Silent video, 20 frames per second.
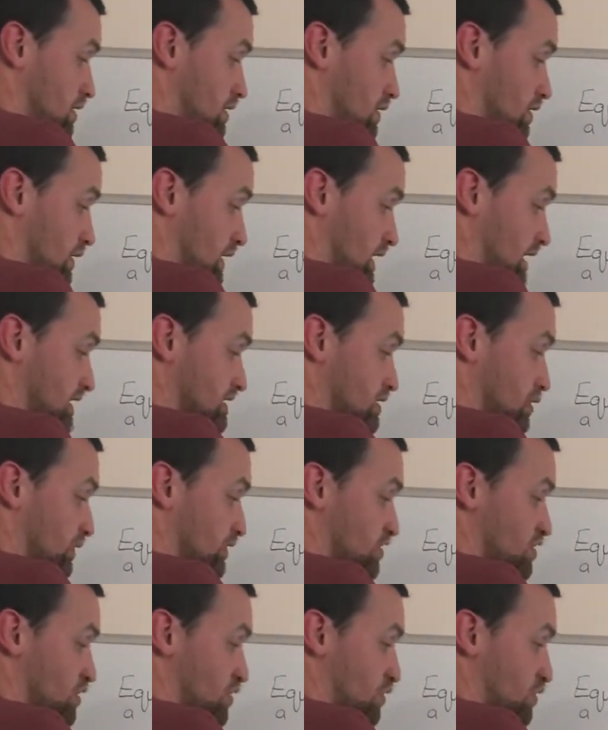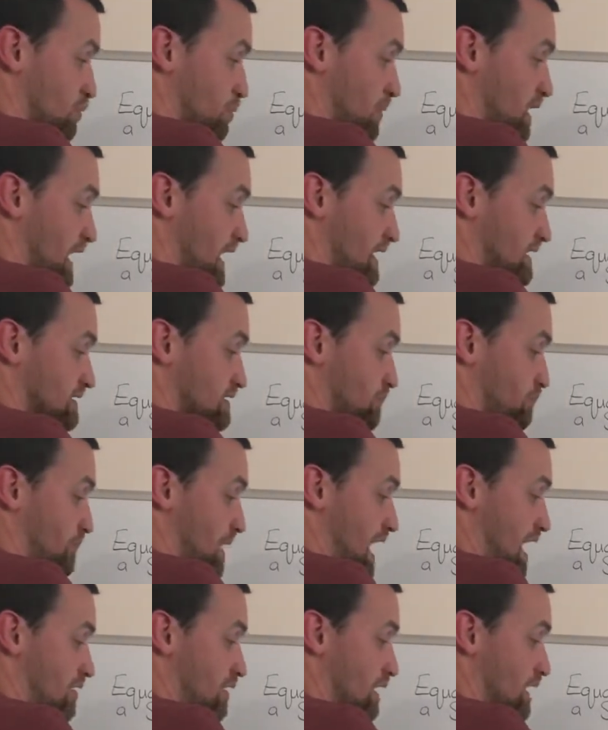Okay, so if two lines are
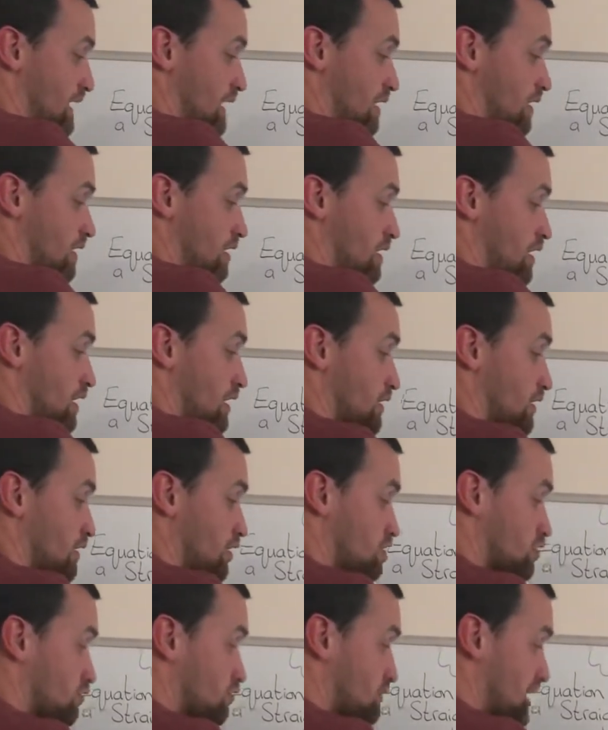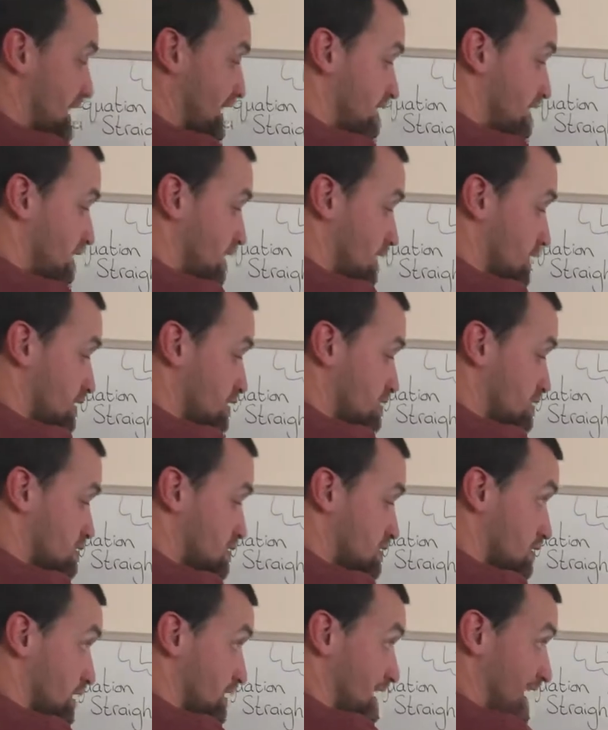parallel, the gradient,
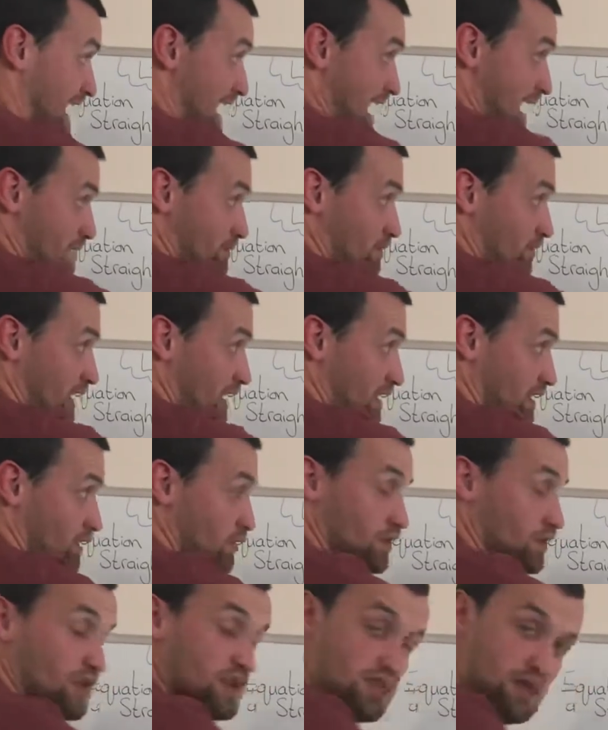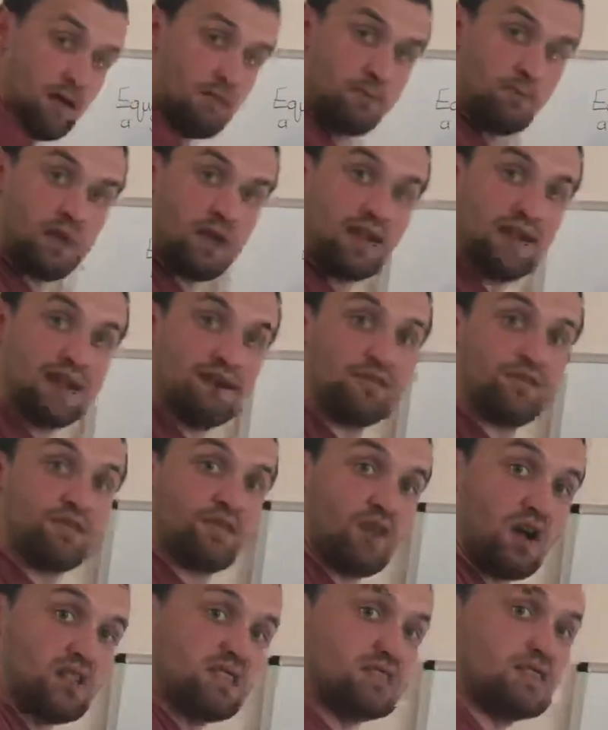the m value, the number in
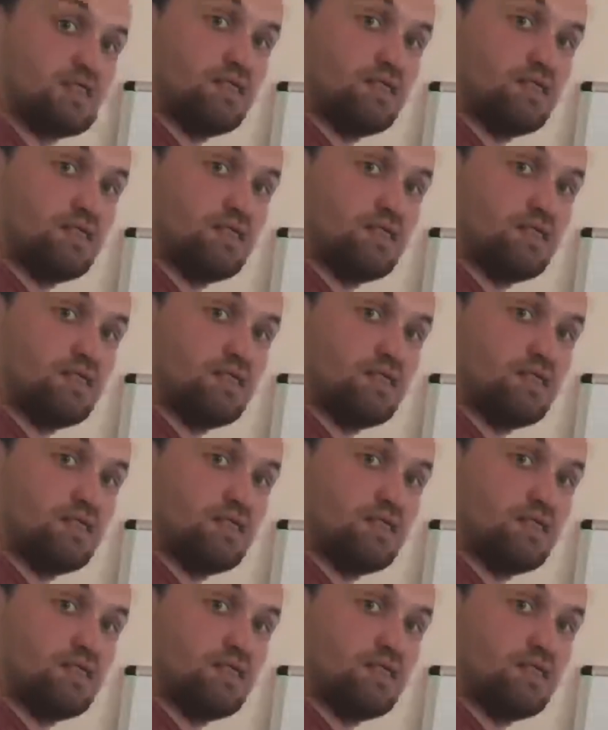front of